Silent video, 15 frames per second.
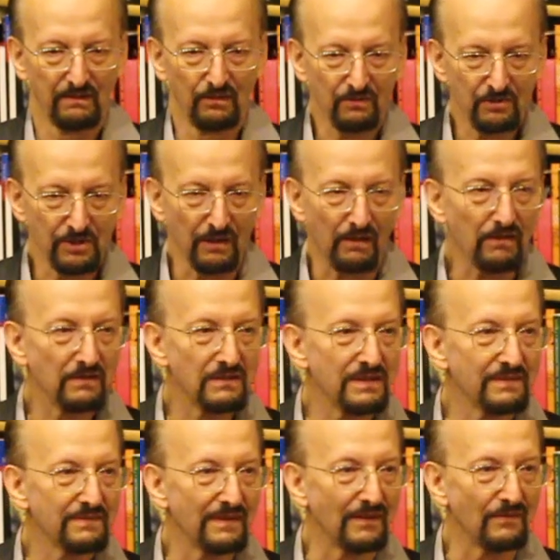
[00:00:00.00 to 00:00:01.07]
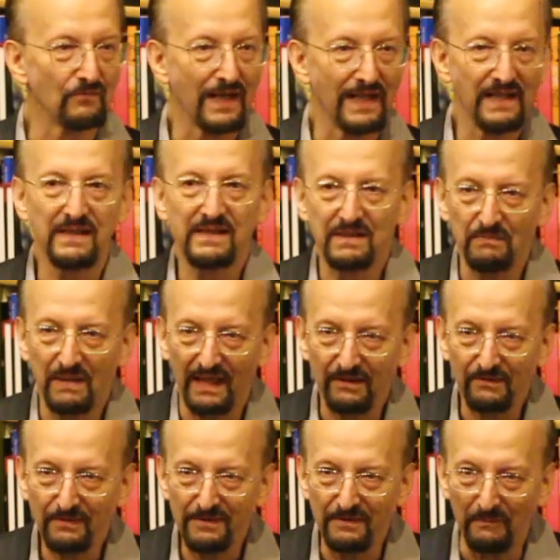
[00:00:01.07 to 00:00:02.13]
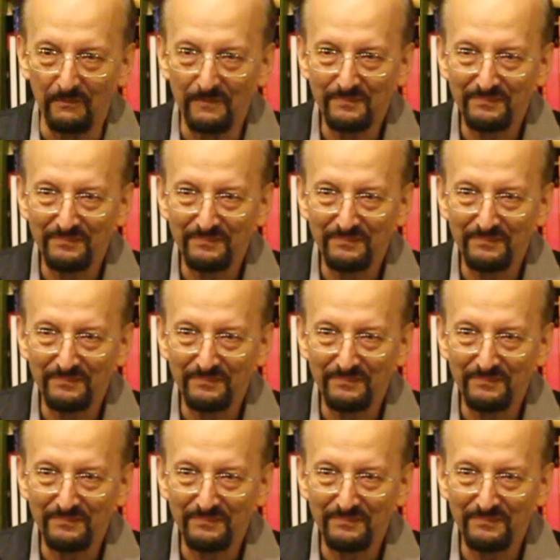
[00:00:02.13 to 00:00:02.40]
looked shocked, and ran into the back room